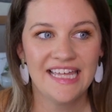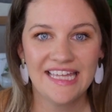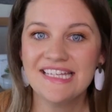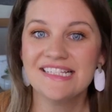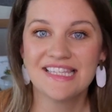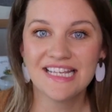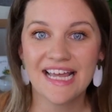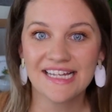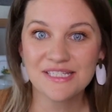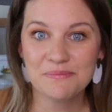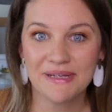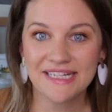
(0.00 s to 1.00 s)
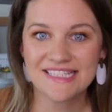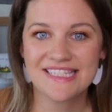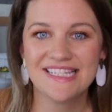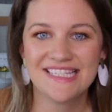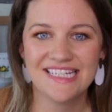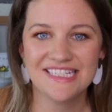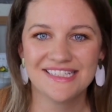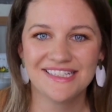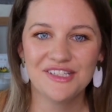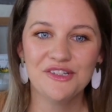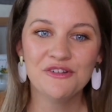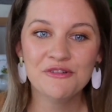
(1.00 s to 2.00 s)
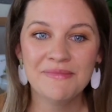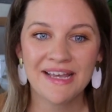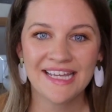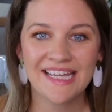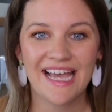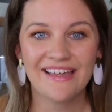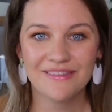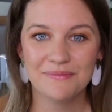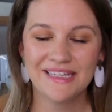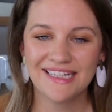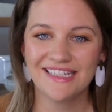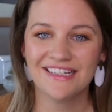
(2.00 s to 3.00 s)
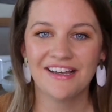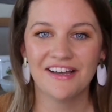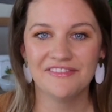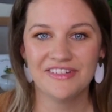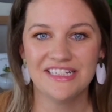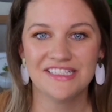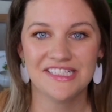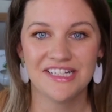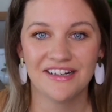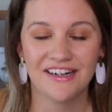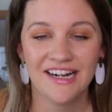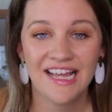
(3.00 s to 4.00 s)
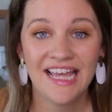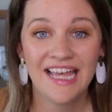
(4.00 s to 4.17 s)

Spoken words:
is the next biggest decision you make at the beginning of each year.